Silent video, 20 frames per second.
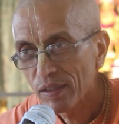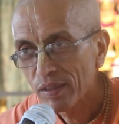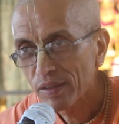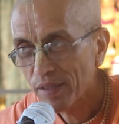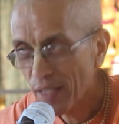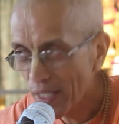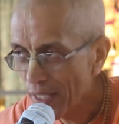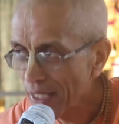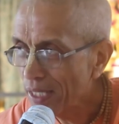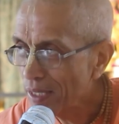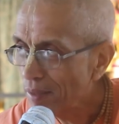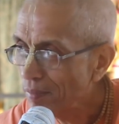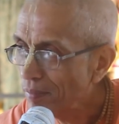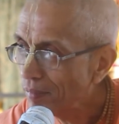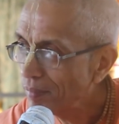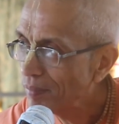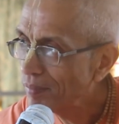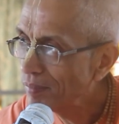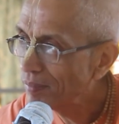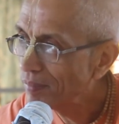
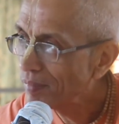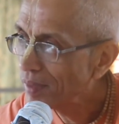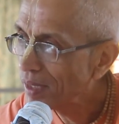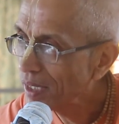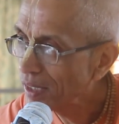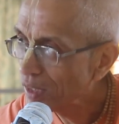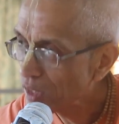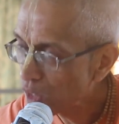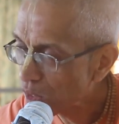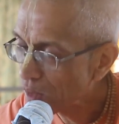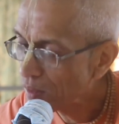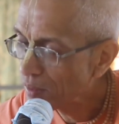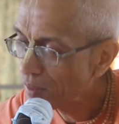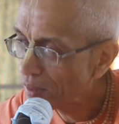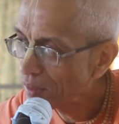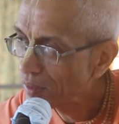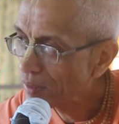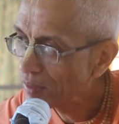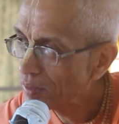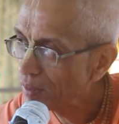Time in the
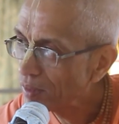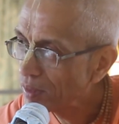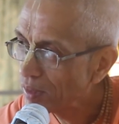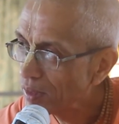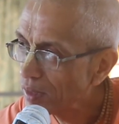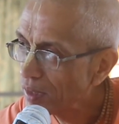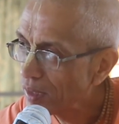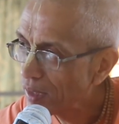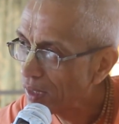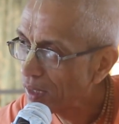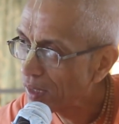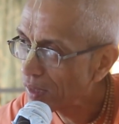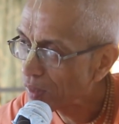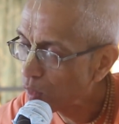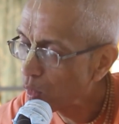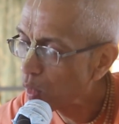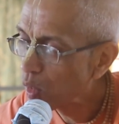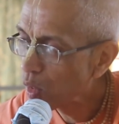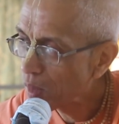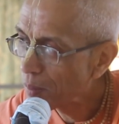
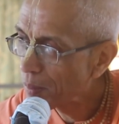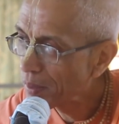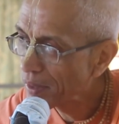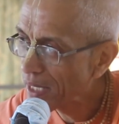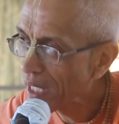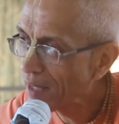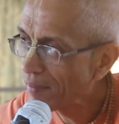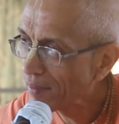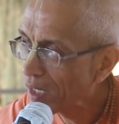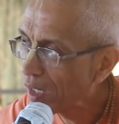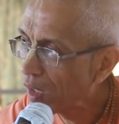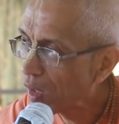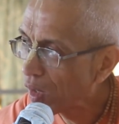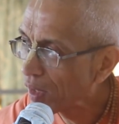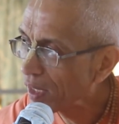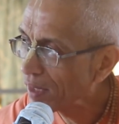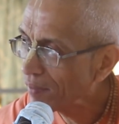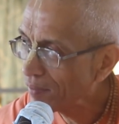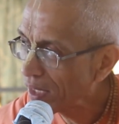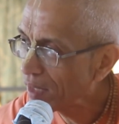Goloka Vrindavana
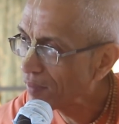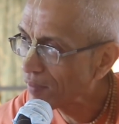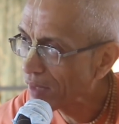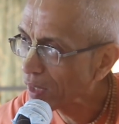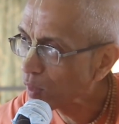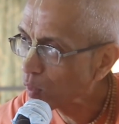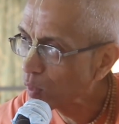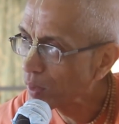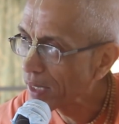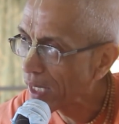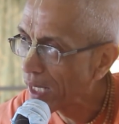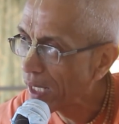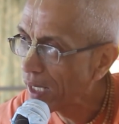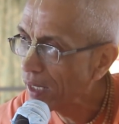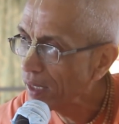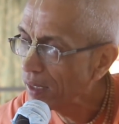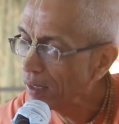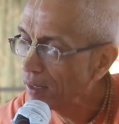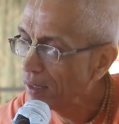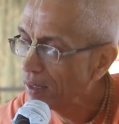or even in
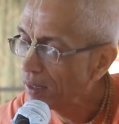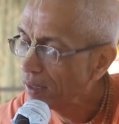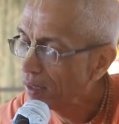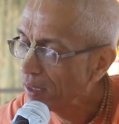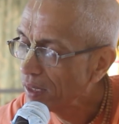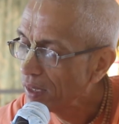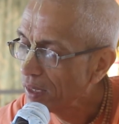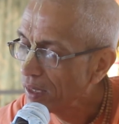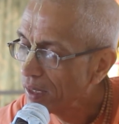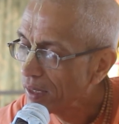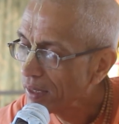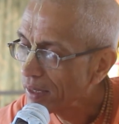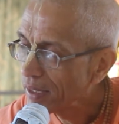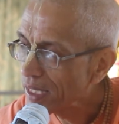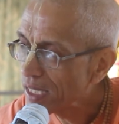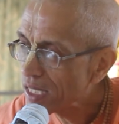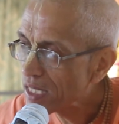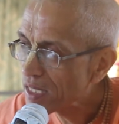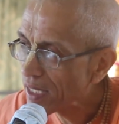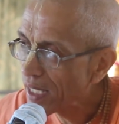Vaikuntha
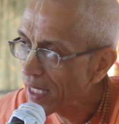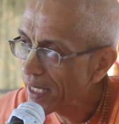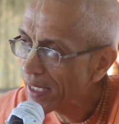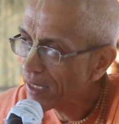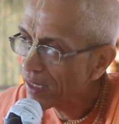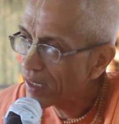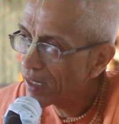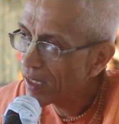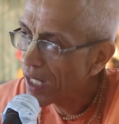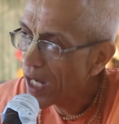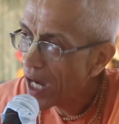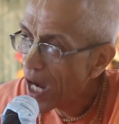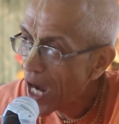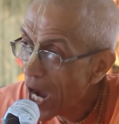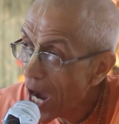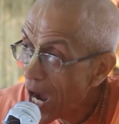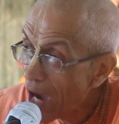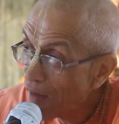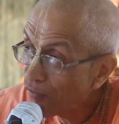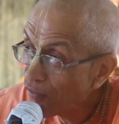is like
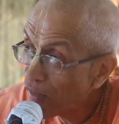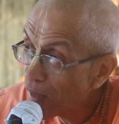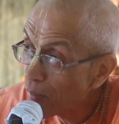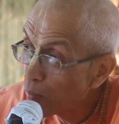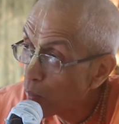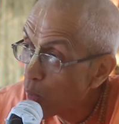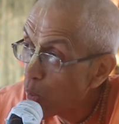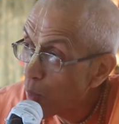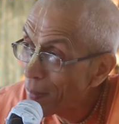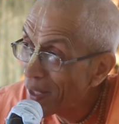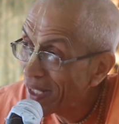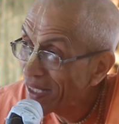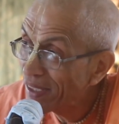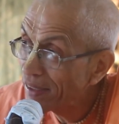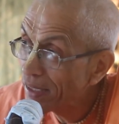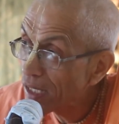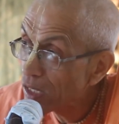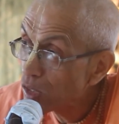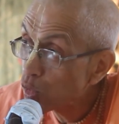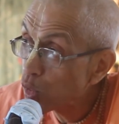half a
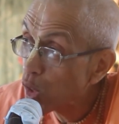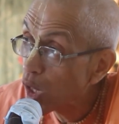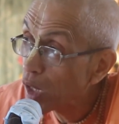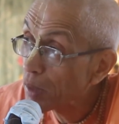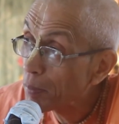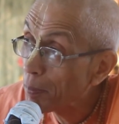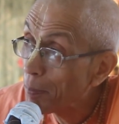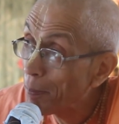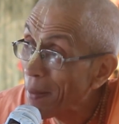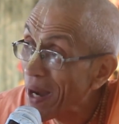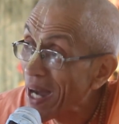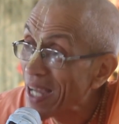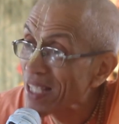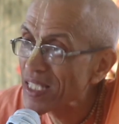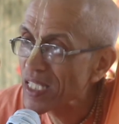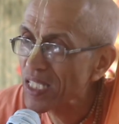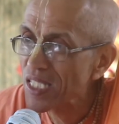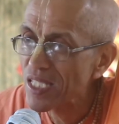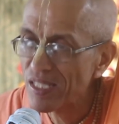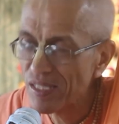moment does not
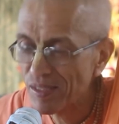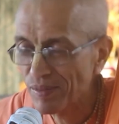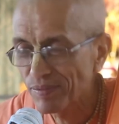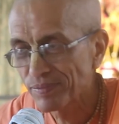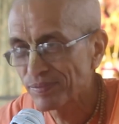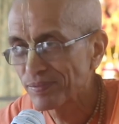pass.